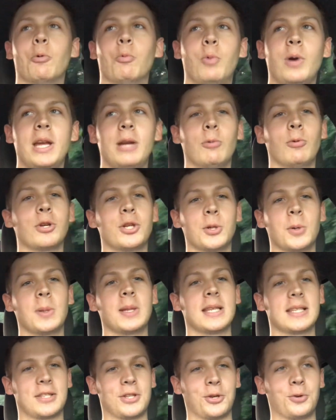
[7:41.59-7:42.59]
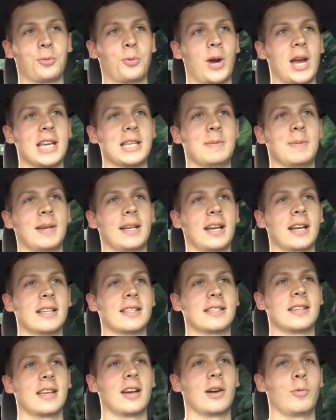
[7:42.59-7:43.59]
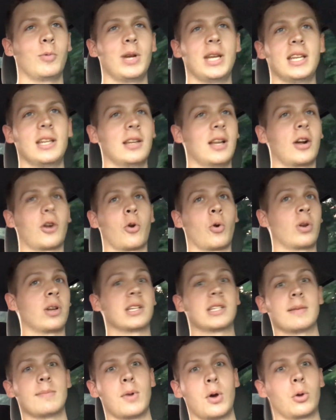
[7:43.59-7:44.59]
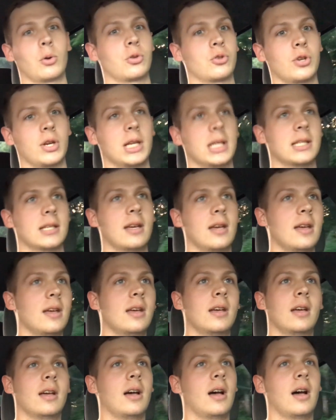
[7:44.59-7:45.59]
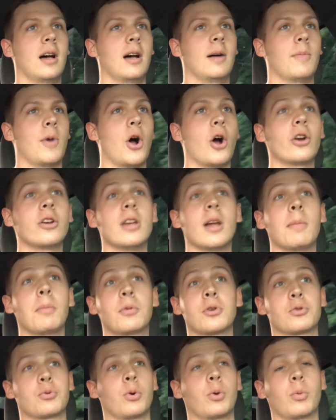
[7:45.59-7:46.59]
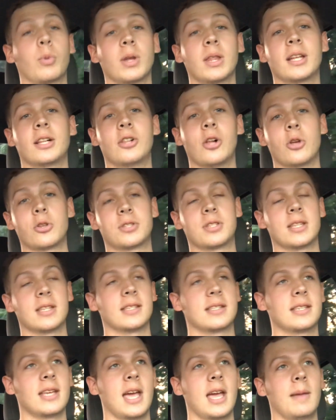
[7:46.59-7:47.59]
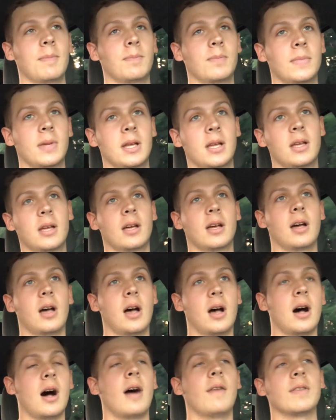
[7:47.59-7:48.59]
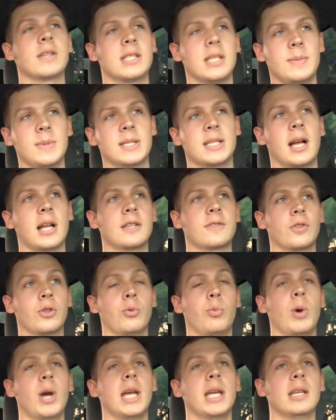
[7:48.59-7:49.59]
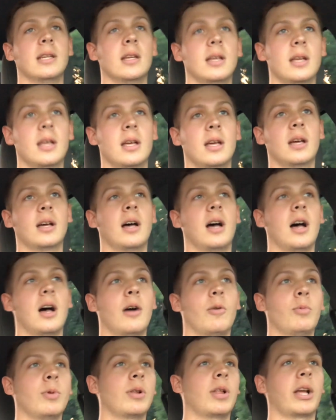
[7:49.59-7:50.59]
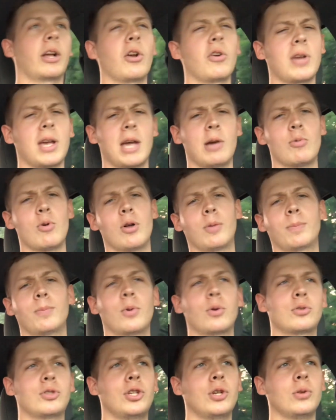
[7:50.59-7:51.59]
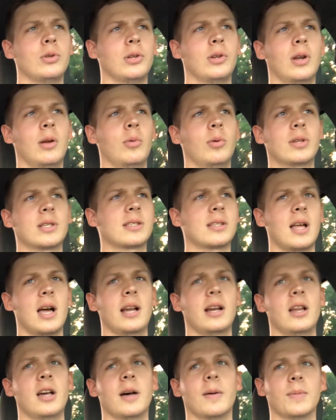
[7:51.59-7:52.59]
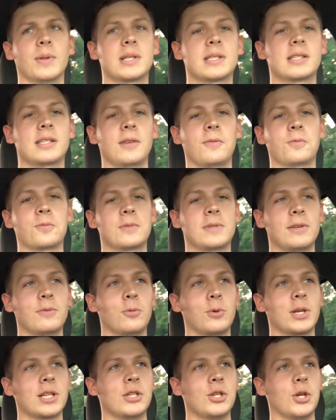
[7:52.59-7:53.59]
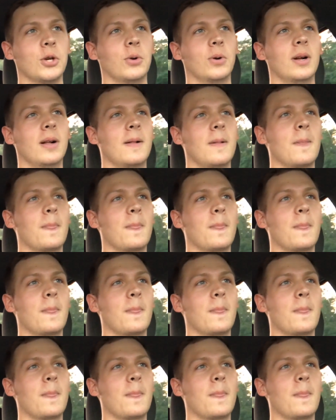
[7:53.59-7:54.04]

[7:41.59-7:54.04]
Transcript: we were doing this little race because we, according to Motor Trend, our numbers were really close to the same. Obviously, besides for the weight, we're like, okay, well, shoot, dude, let's line it up. Let's see what we can do.